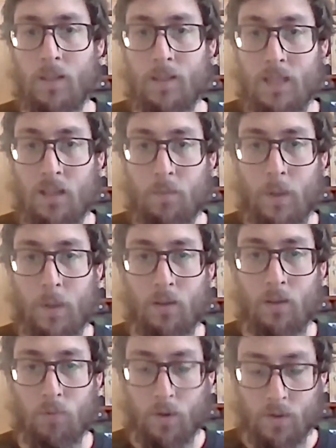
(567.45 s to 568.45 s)
to see the
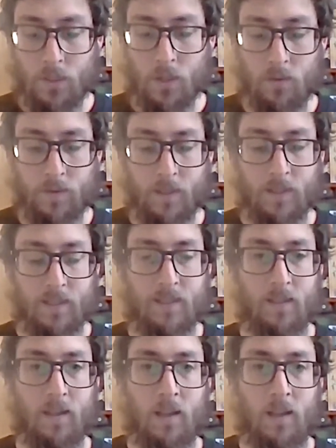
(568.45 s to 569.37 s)
pink river dolphins.